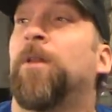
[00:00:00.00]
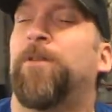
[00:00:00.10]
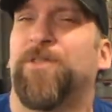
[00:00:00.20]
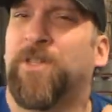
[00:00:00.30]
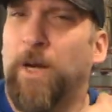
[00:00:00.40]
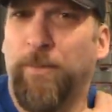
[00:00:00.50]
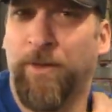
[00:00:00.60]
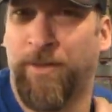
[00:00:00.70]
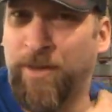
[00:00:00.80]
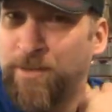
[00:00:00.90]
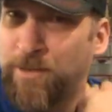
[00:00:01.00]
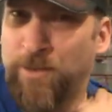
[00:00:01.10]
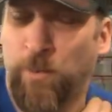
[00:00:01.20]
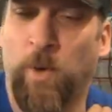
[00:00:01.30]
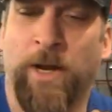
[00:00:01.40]
there's a couple of things that
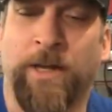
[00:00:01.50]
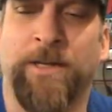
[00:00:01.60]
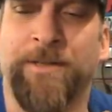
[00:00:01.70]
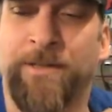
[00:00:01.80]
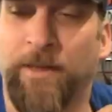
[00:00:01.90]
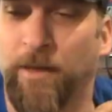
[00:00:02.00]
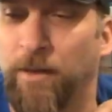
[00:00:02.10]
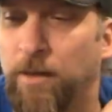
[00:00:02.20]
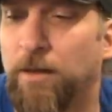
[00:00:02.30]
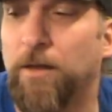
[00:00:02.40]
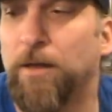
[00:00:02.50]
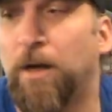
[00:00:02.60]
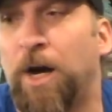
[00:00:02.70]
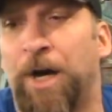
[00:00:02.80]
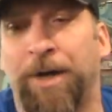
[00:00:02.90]
you want to consider.
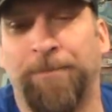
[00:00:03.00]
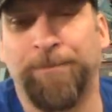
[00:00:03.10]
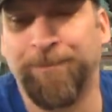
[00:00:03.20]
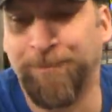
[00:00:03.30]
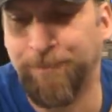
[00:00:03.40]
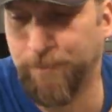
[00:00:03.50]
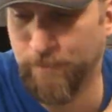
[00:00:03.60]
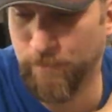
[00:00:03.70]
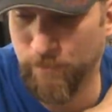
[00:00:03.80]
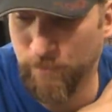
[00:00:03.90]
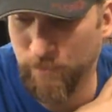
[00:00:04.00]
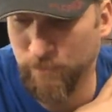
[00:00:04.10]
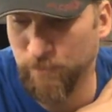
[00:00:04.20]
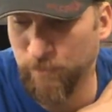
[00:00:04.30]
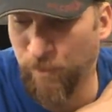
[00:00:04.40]

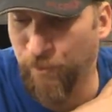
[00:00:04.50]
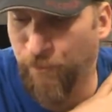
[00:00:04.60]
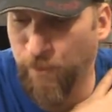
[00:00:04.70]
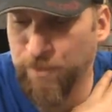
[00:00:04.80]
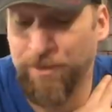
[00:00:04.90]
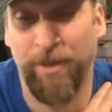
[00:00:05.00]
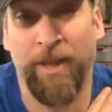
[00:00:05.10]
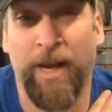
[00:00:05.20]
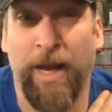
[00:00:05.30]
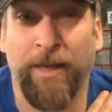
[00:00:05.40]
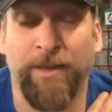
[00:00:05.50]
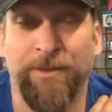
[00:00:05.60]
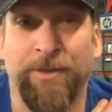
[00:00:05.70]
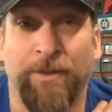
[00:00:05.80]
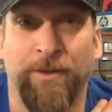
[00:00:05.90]
The first thing that I
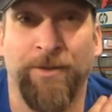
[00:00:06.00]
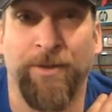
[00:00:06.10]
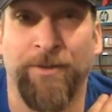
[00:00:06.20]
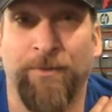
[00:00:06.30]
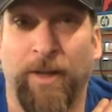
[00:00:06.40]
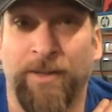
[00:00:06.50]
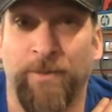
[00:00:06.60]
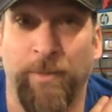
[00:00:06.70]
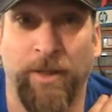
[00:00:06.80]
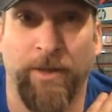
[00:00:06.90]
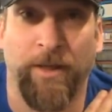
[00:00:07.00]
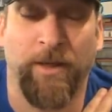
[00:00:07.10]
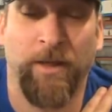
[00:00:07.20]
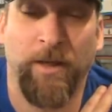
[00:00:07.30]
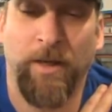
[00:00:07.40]
consider is flexibility.
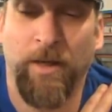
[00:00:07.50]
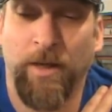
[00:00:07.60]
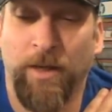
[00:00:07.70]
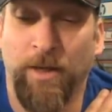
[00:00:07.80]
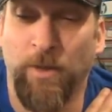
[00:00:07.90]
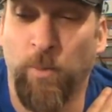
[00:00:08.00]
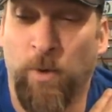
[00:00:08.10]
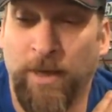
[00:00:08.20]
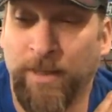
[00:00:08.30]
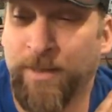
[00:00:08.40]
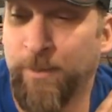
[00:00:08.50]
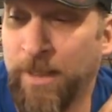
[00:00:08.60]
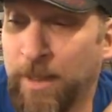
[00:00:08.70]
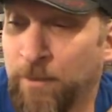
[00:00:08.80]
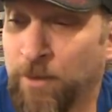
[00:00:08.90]
You want it to
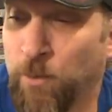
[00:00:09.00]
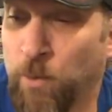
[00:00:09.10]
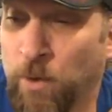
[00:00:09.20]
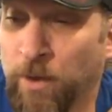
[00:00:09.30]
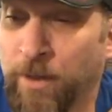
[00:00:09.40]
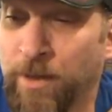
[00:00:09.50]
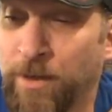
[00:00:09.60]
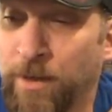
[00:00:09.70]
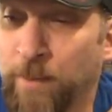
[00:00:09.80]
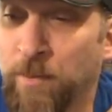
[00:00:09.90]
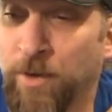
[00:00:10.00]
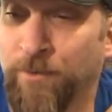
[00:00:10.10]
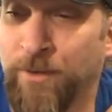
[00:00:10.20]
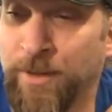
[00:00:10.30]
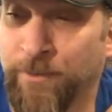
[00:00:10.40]
be able to work in a number of
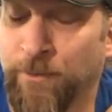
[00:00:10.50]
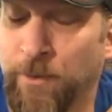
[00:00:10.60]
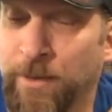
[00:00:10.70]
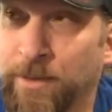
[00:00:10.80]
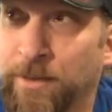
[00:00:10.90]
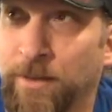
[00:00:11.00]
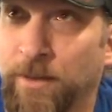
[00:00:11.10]
different